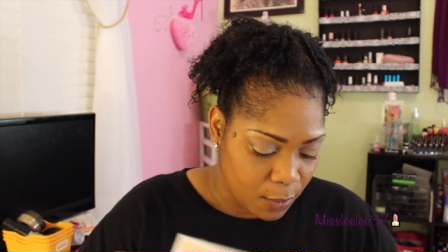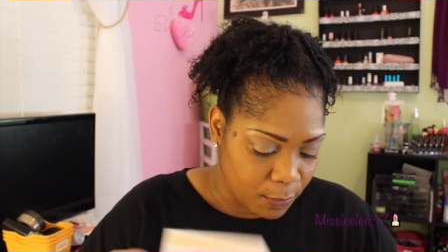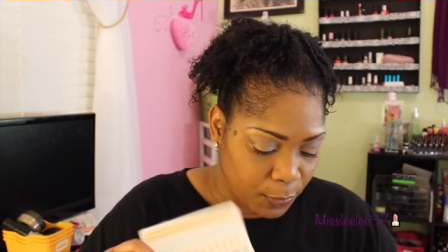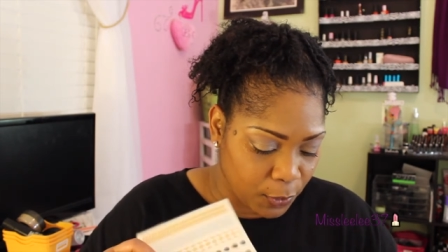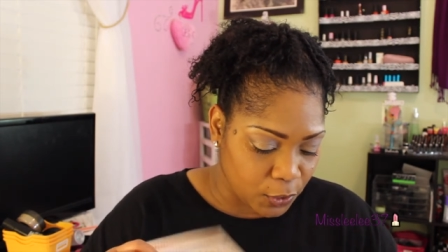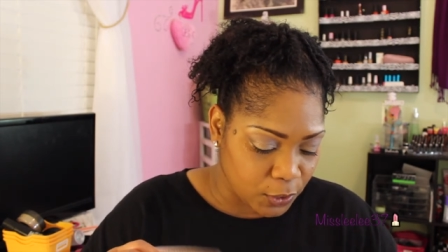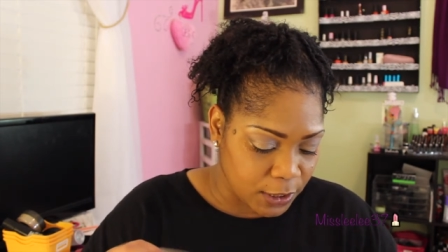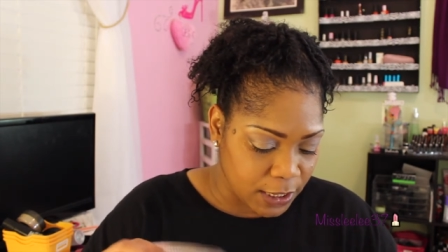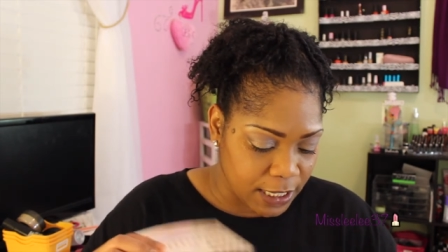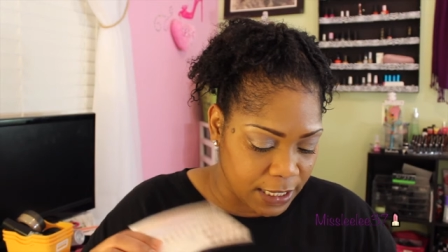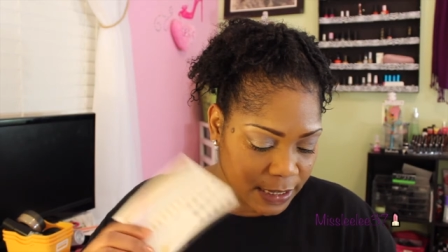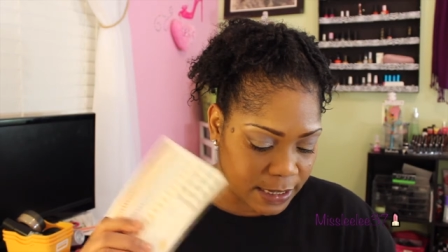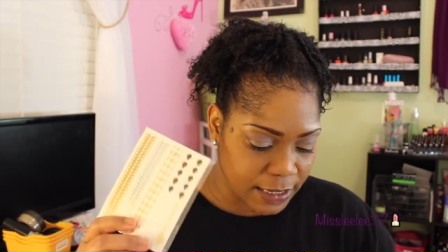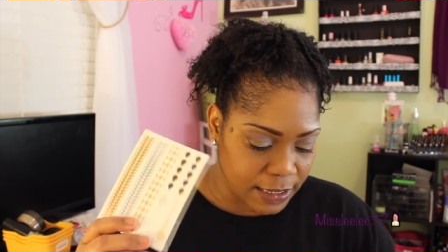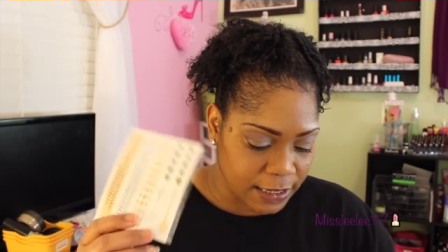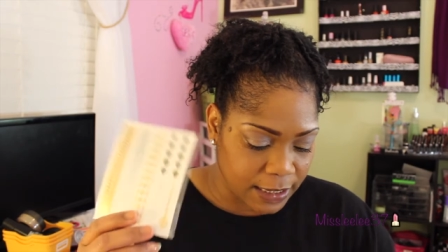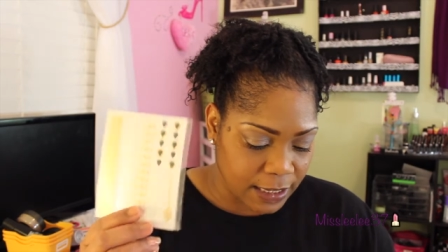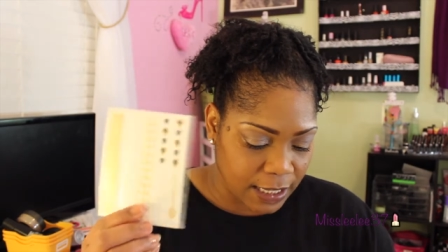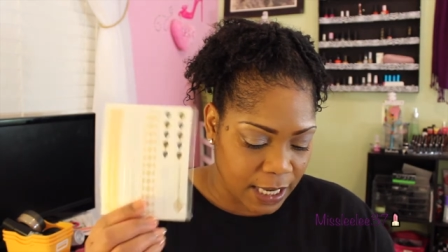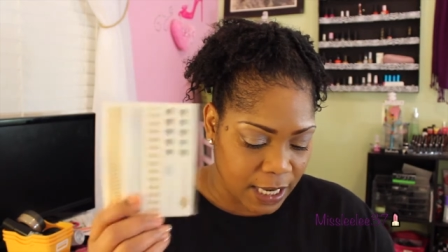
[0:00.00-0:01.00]
Perlice
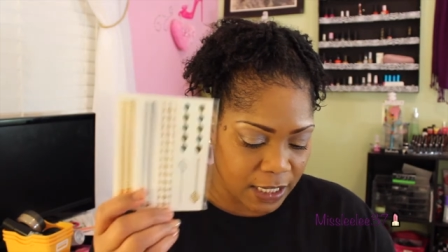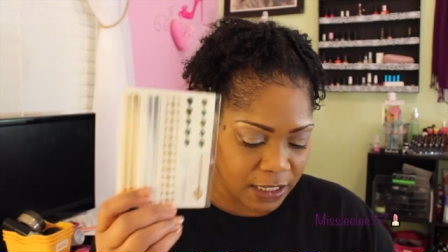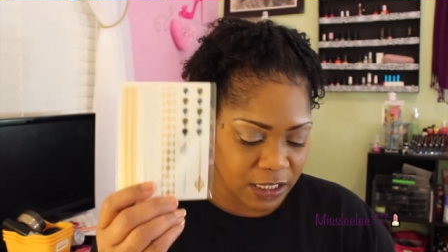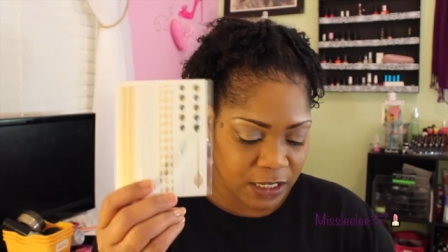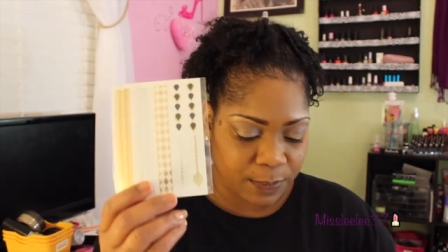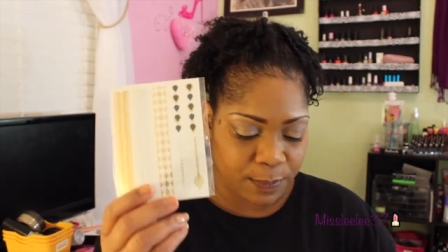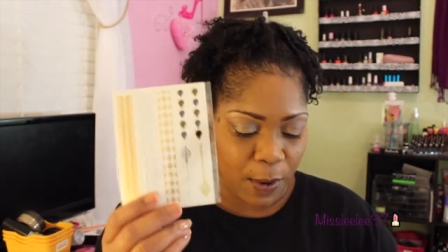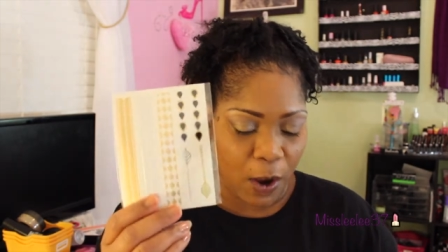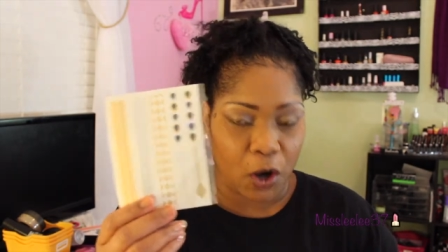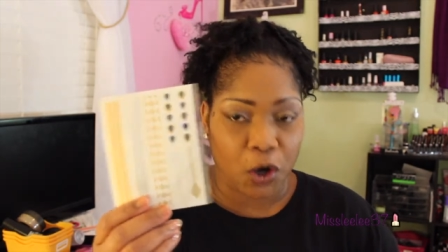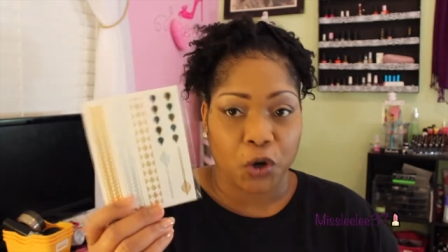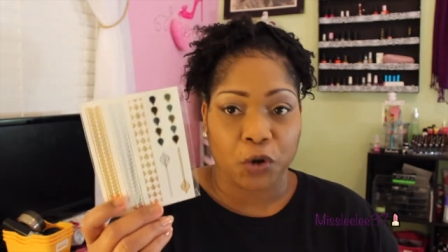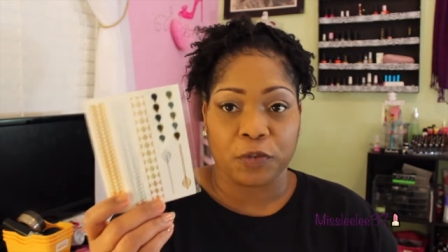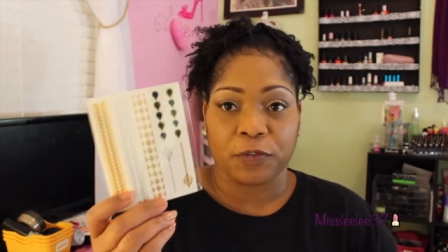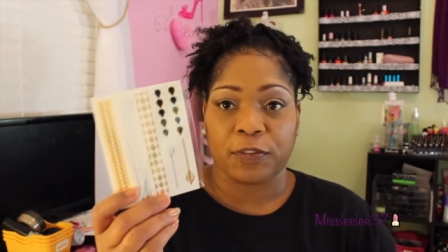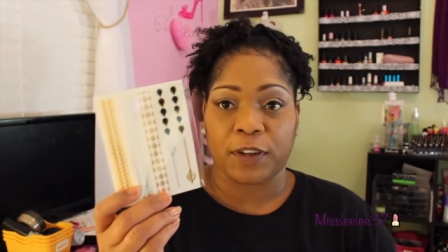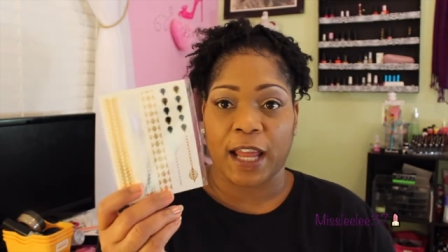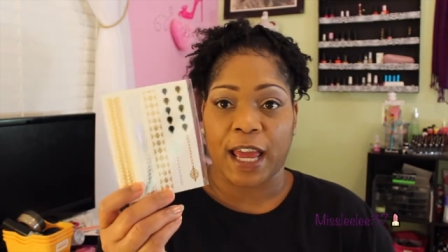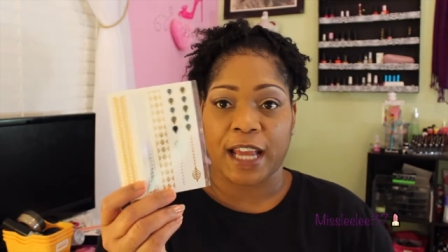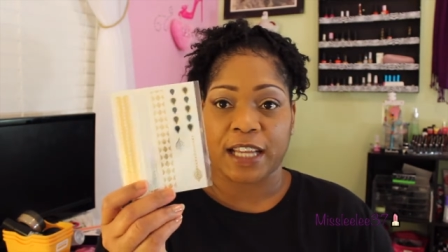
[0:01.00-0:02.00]
Skin Sparkle
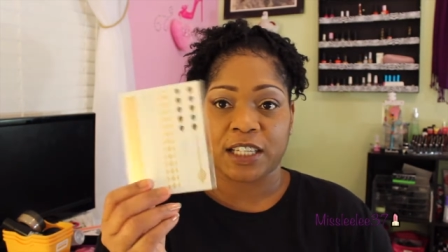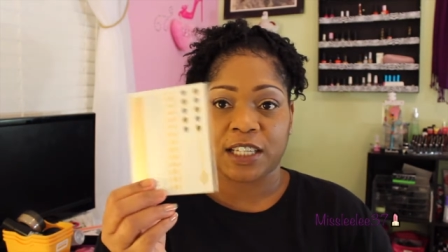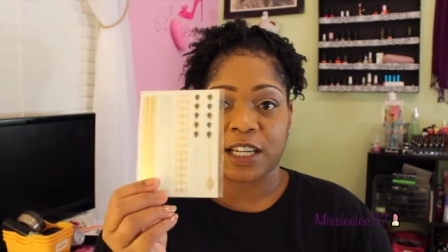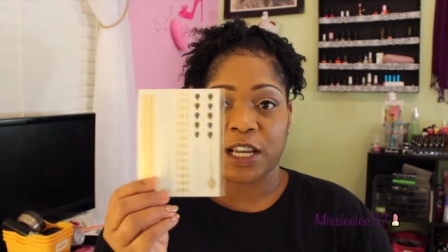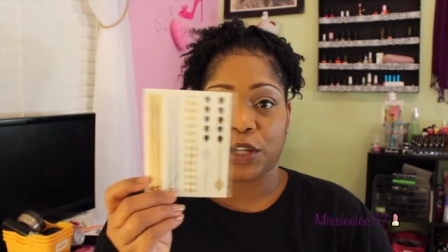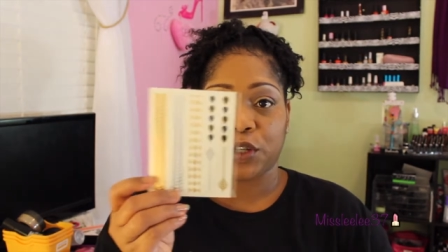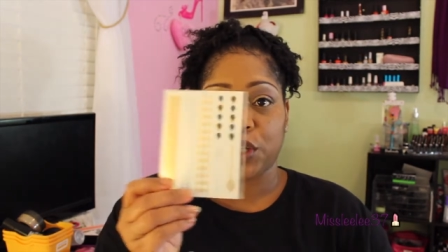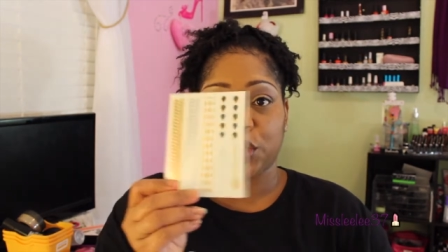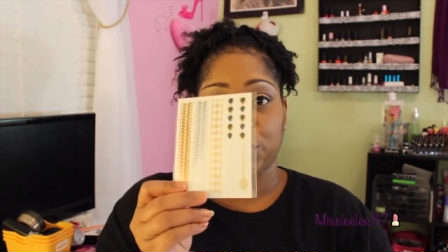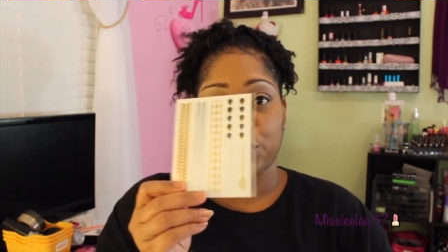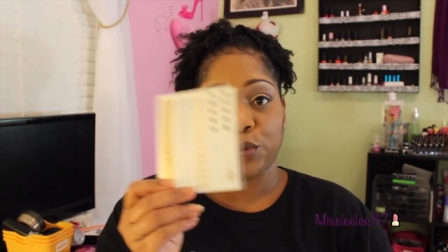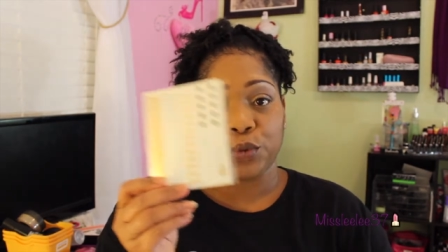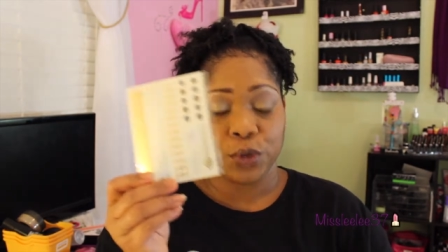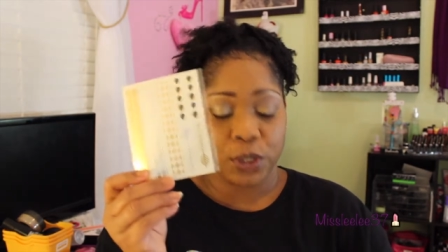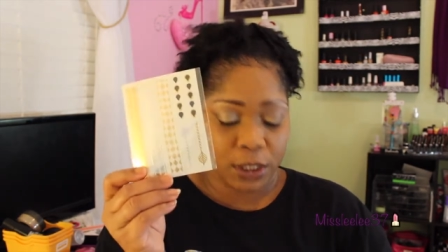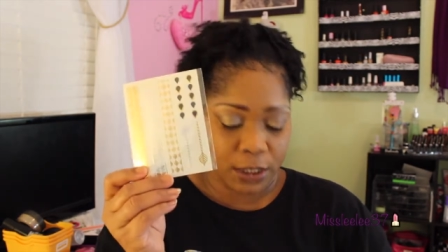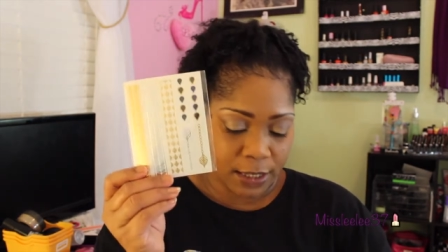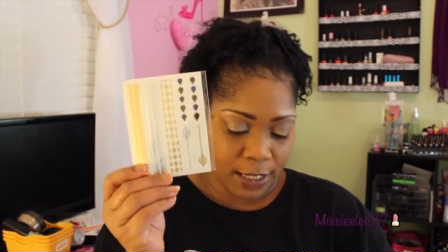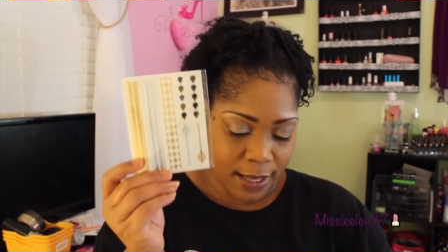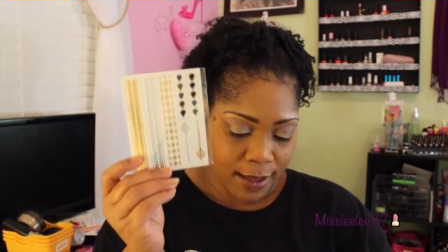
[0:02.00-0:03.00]
Flash
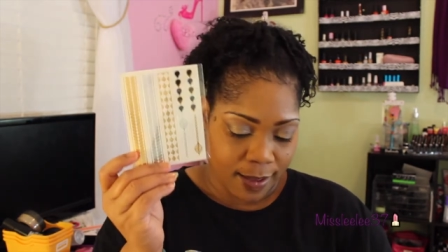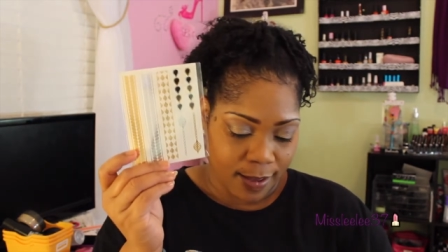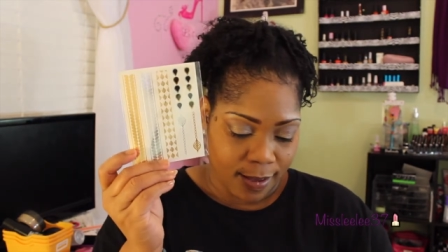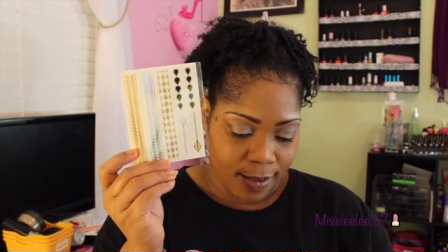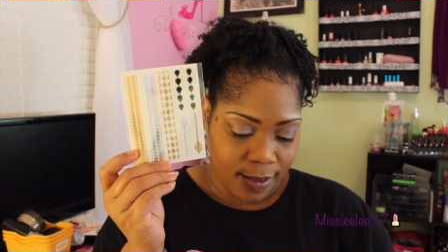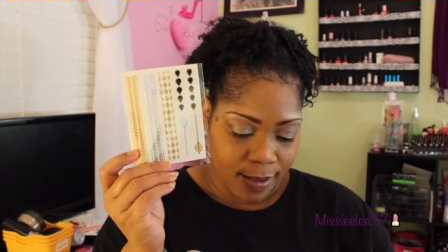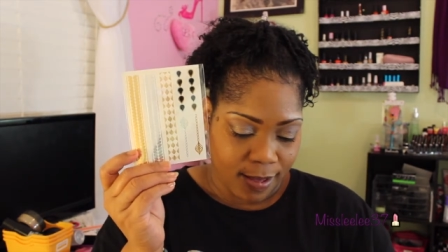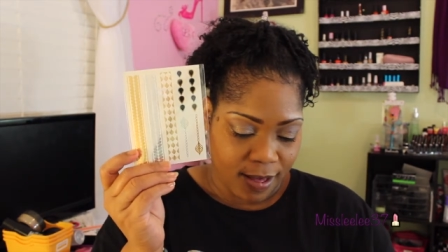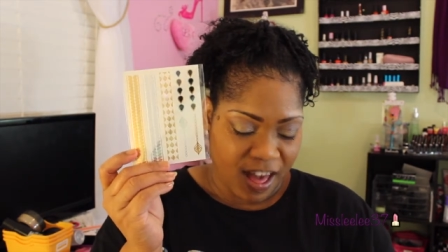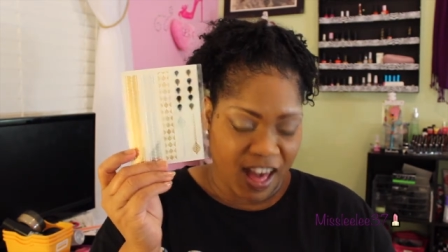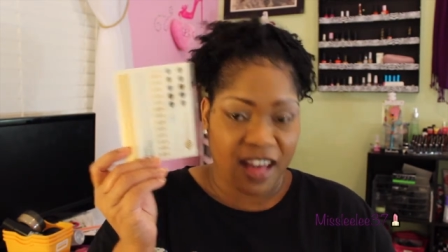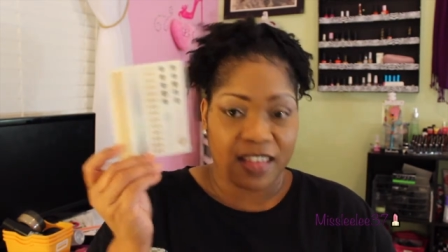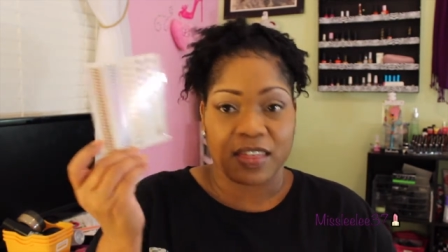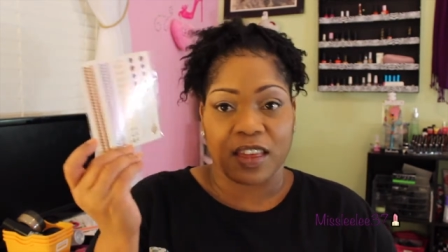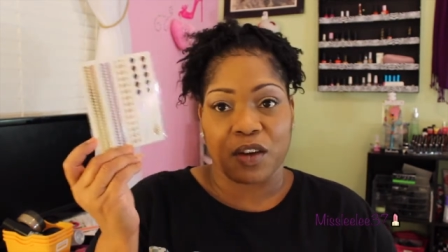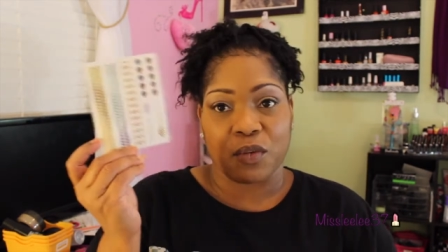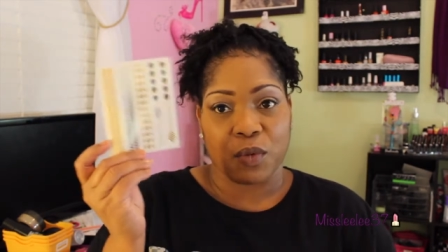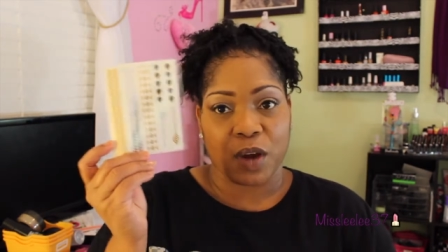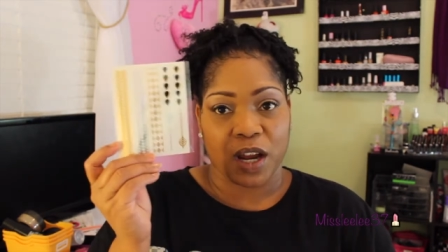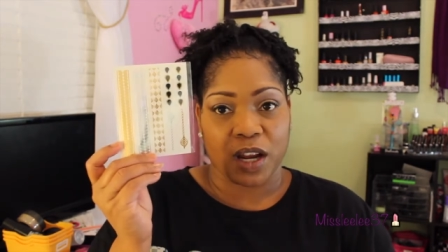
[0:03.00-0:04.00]
Tattoos, and
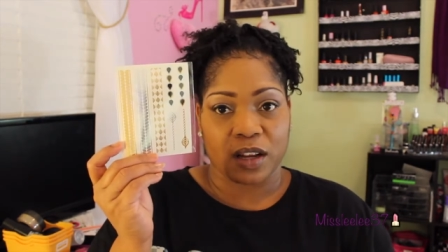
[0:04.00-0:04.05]
they